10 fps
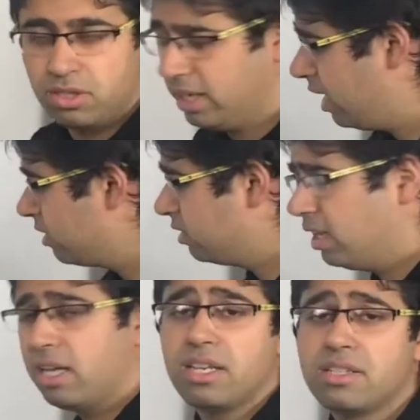
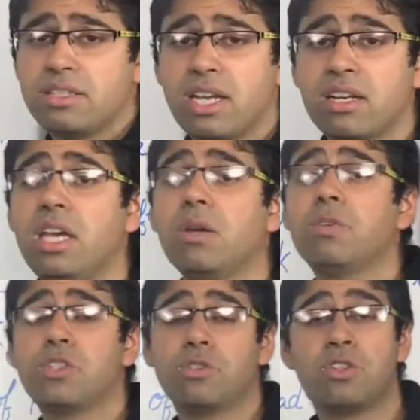Liaisoning is a technique
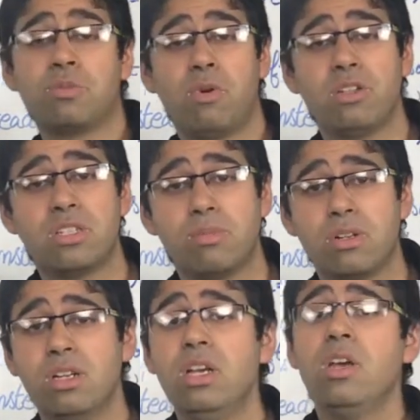which is
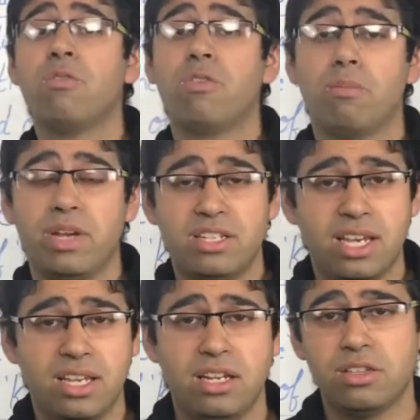responsible for
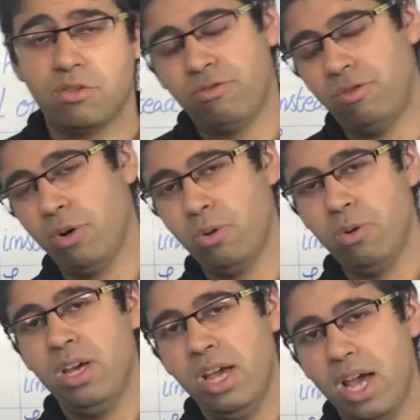maintaining the
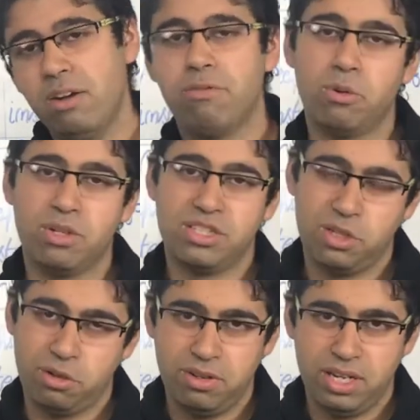flow and
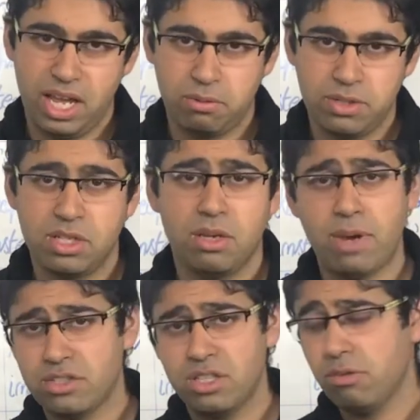fluency of a language.
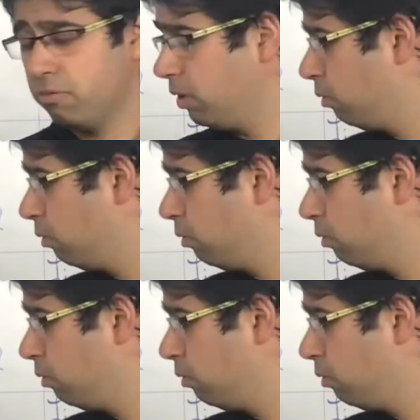Imagine if we